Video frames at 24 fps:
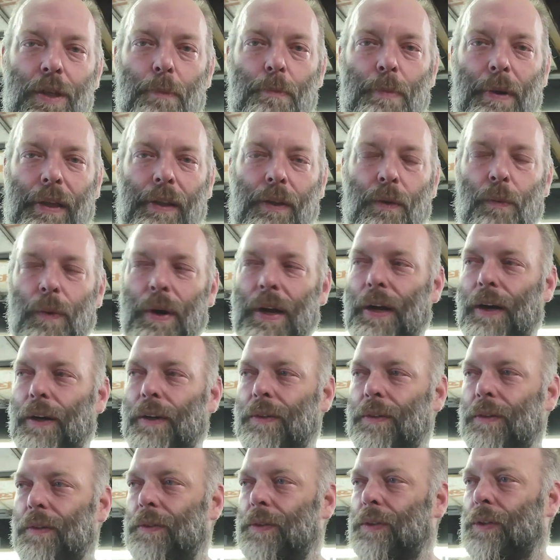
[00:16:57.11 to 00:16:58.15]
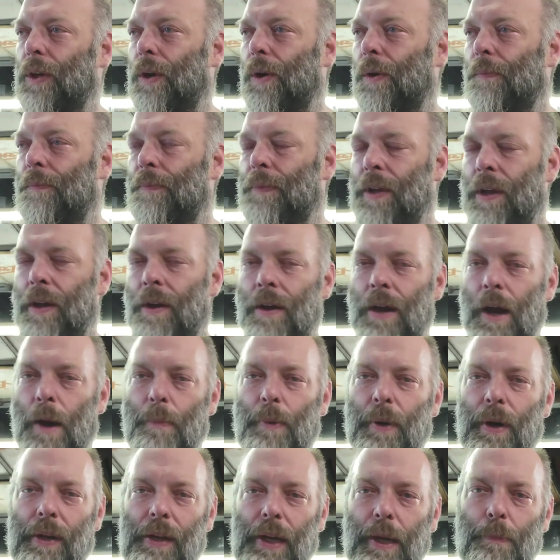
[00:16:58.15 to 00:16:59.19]
to pick the winner. So I'll
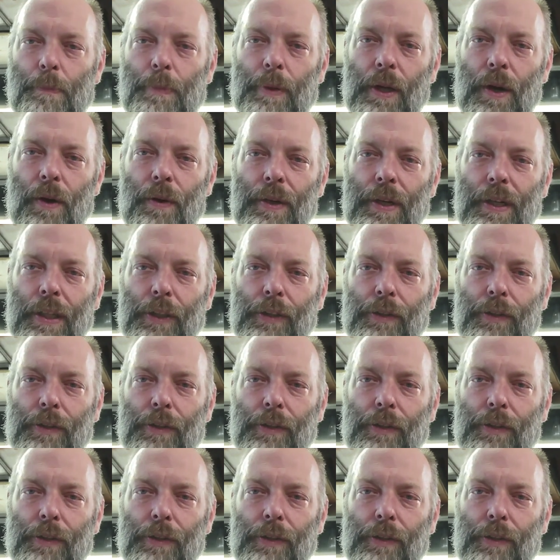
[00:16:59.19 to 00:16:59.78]
put a link below in the